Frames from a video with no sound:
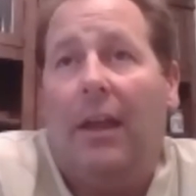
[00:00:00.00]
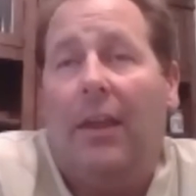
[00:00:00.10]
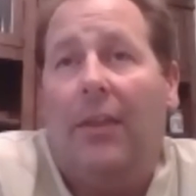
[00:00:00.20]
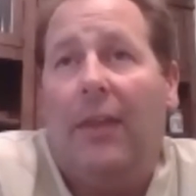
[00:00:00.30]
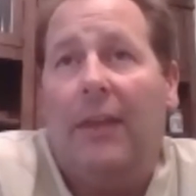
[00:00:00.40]

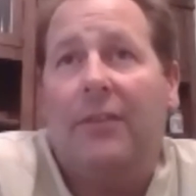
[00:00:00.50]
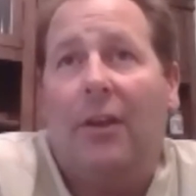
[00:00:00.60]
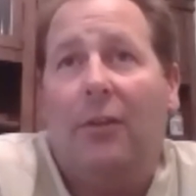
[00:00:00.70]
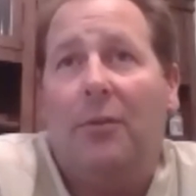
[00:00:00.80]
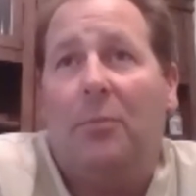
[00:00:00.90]
that's the
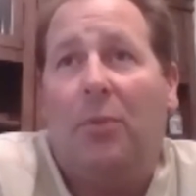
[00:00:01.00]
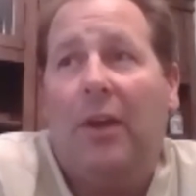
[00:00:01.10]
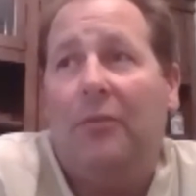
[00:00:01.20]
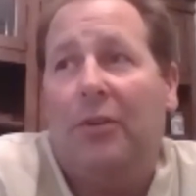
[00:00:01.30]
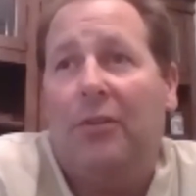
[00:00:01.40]
only
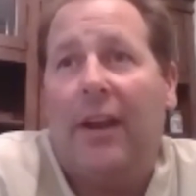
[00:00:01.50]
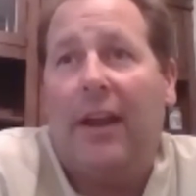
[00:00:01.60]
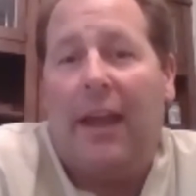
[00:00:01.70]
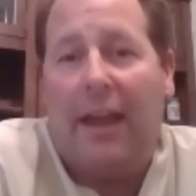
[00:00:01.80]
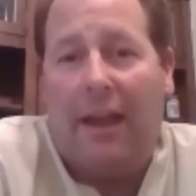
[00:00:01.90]
probably regret
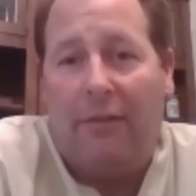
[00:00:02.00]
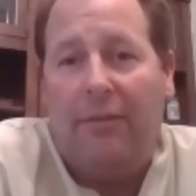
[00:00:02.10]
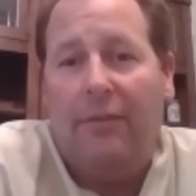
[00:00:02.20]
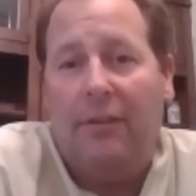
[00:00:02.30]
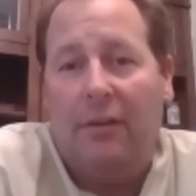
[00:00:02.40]
I have.
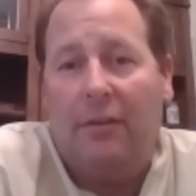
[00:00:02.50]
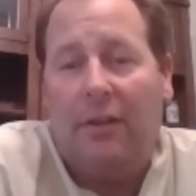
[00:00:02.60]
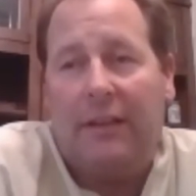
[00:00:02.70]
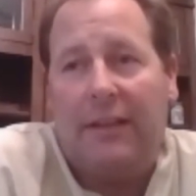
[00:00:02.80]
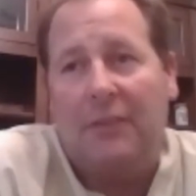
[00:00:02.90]
A
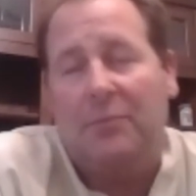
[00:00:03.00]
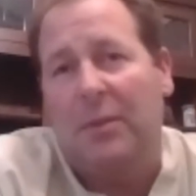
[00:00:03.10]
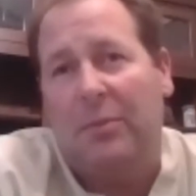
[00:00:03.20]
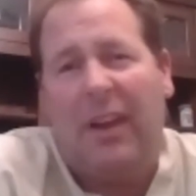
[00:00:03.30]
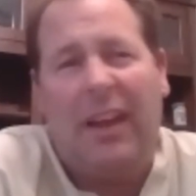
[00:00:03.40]
lot of times
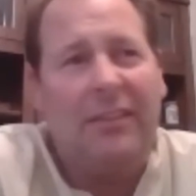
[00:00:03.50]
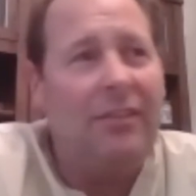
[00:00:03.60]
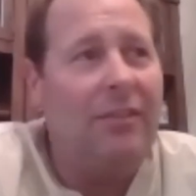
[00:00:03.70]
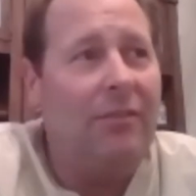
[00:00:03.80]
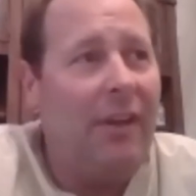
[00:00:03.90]
people ask, do
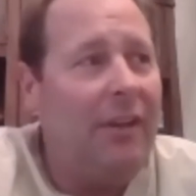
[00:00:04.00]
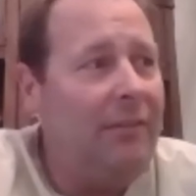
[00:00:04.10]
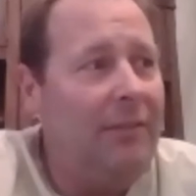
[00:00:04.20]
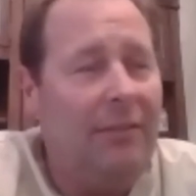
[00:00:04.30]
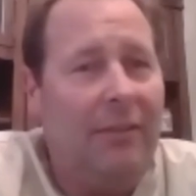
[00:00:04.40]
you regret
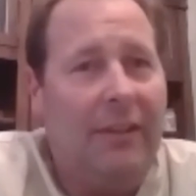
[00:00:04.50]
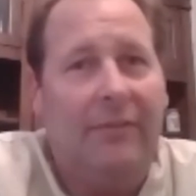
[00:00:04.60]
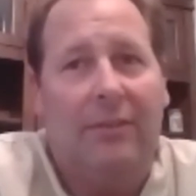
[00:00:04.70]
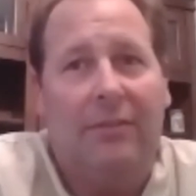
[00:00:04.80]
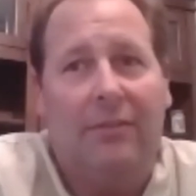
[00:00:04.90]

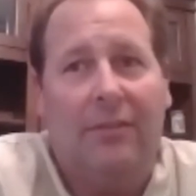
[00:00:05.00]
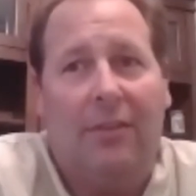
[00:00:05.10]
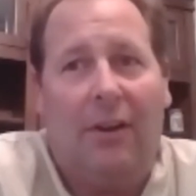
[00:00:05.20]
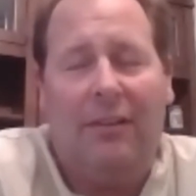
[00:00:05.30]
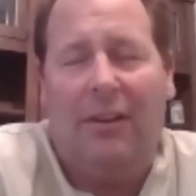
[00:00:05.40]
leaving?
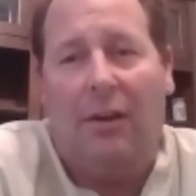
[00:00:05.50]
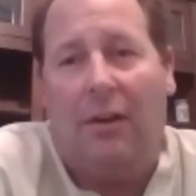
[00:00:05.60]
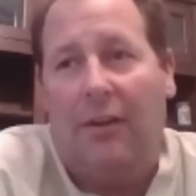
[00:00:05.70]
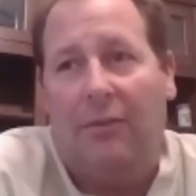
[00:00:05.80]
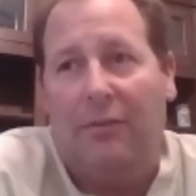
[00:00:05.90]
No,
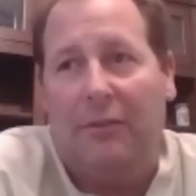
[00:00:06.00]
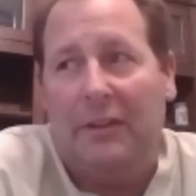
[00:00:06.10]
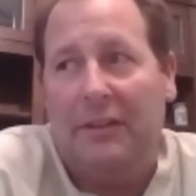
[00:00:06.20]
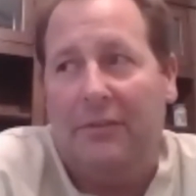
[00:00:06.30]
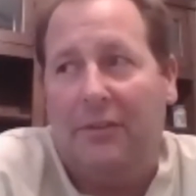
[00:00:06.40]
I don't
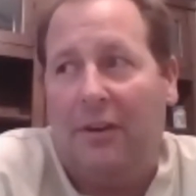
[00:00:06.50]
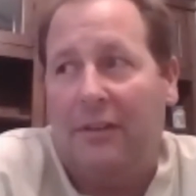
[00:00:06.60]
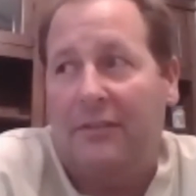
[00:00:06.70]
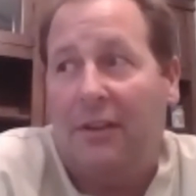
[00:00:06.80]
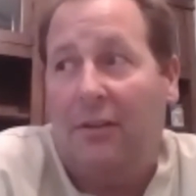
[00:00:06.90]
regret leaving
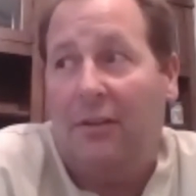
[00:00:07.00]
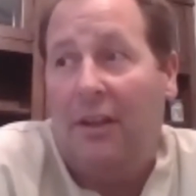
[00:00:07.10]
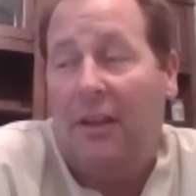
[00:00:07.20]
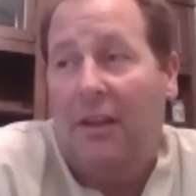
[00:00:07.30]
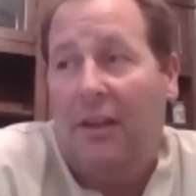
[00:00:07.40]
Arkansas.
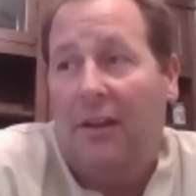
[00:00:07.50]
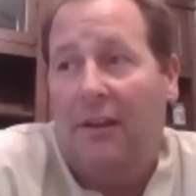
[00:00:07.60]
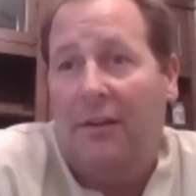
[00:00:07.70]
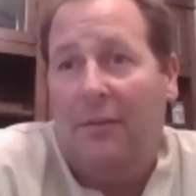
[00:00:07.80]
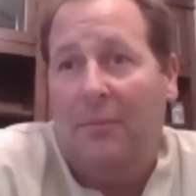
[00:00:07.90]

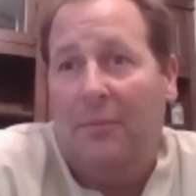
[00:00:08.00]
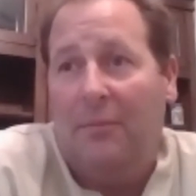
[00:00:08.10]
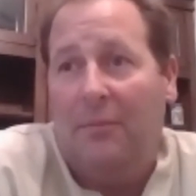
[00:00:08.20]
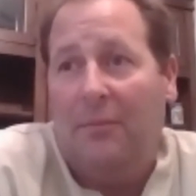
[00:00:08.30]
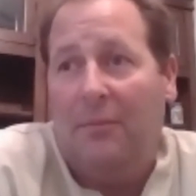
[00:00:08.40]

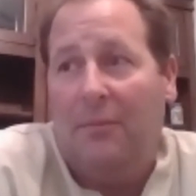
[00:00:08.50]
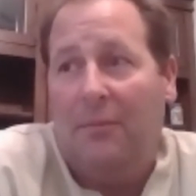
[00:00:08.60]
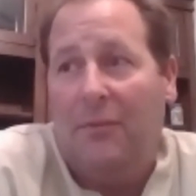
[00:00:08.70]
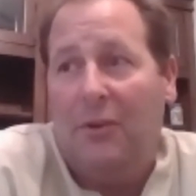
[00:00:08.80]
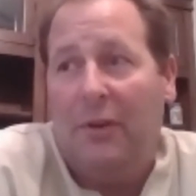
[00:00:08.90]

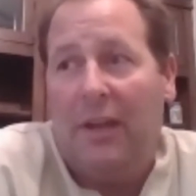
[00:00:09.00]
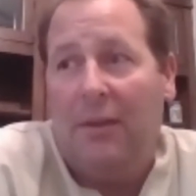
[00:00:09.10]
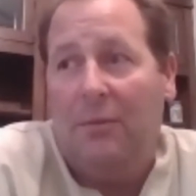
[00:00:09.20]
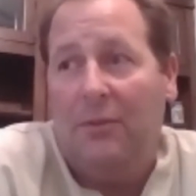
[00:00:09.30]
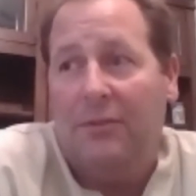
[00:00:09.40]

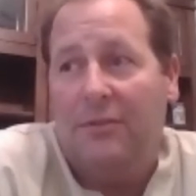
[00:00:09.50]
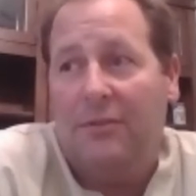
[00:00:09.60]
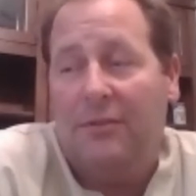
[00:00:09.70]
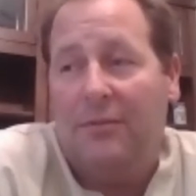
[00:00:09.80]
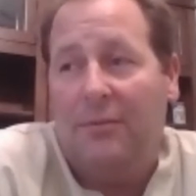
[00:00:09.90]
UNA was
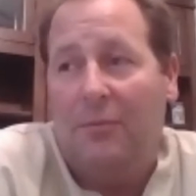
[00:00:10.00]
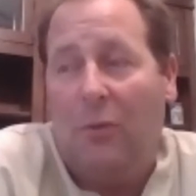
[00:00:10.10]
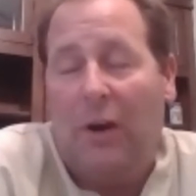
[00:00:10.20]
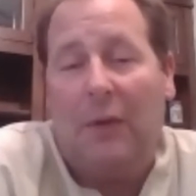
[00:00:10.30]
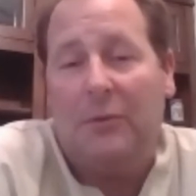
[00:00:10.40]

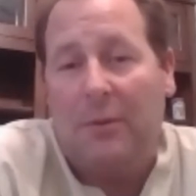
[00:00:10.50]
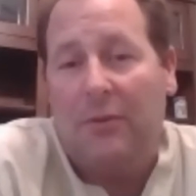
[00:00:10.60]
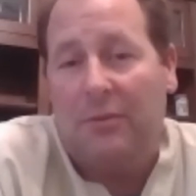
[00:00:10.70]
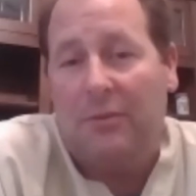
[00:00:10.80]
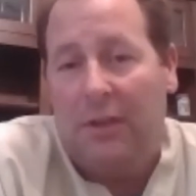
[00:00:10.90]
where I was
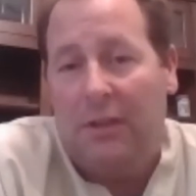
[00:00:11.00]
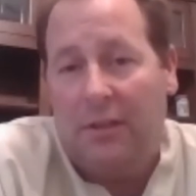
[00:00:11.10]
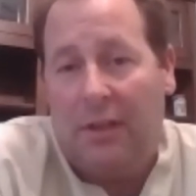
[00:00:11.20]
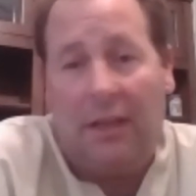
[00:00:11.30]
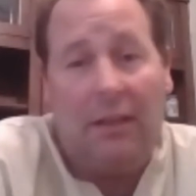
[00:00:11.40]
supposed to be,
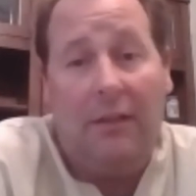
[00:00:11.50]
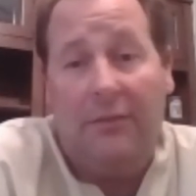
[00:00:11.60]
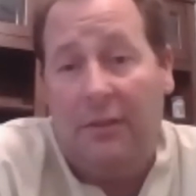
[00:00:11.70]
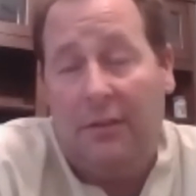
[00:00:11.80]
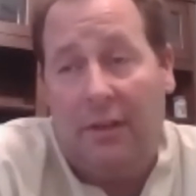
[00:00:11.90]
and I
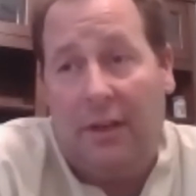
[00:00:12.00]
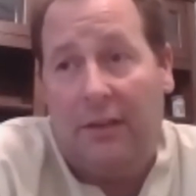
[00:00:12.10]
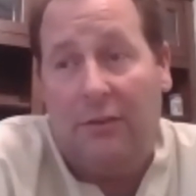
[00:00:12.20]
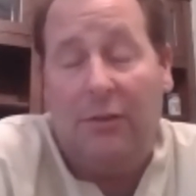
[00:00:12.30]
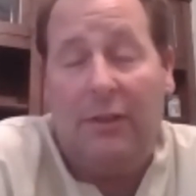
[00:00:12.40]
loved it, and
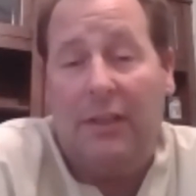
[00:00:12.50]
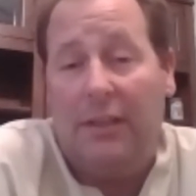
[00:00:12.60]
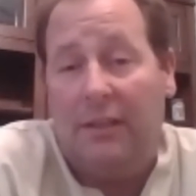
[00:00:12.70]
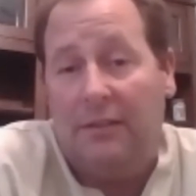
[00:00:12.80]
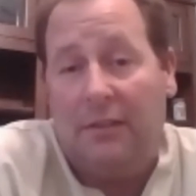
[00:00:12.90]
I'd do it
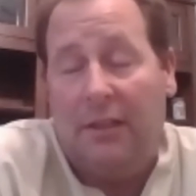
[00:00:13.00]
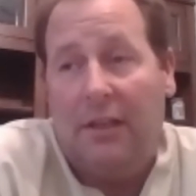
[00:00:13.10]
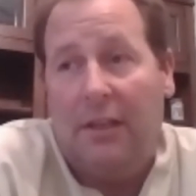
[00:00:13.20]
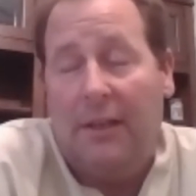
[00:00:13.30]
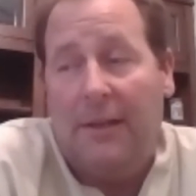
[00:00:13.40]
again.
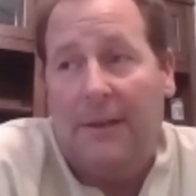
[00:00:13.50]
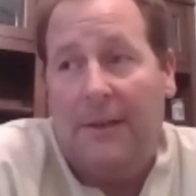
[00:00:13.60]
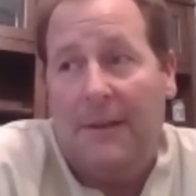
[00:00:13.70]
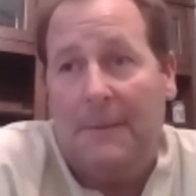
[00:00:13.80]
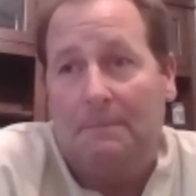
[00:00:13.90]

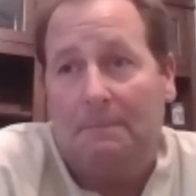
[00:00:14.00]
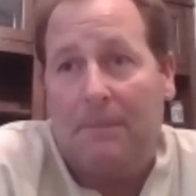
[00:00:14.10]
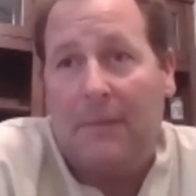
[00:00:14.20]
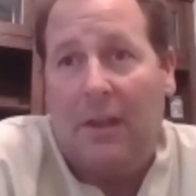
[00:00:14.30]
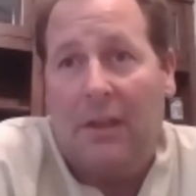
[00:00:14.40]

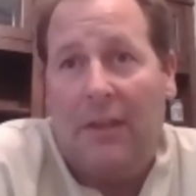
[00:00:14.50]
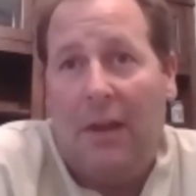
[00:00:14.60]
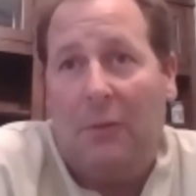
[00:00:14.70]
That was